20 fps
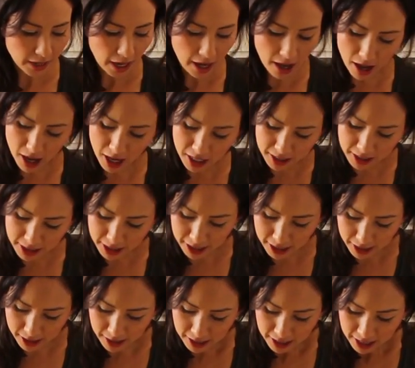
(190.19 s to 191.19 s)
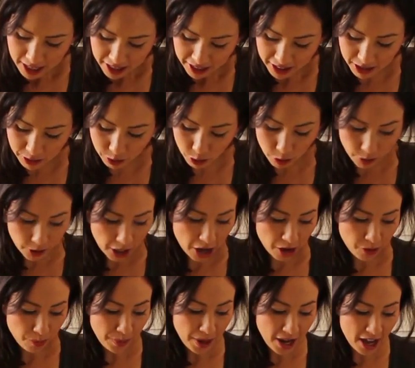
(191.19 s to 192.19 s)
And uh, this will
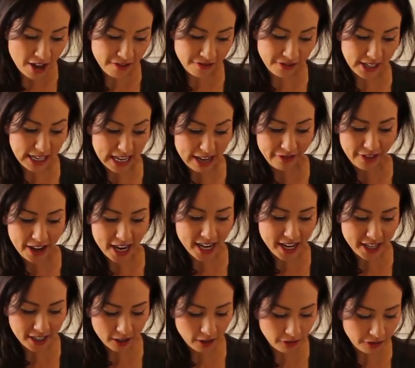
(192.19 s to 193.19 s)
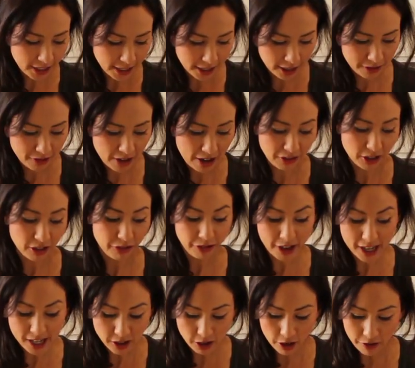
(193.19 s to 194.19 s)
go perfectly for any kind of, I don't know, if you're having your
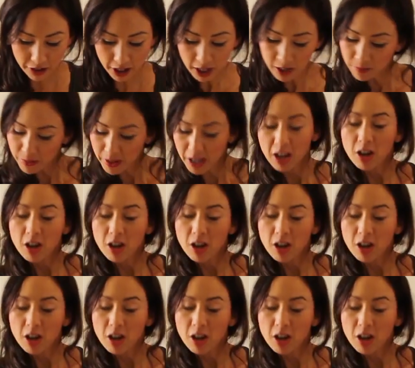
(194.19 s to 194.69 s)
friends over,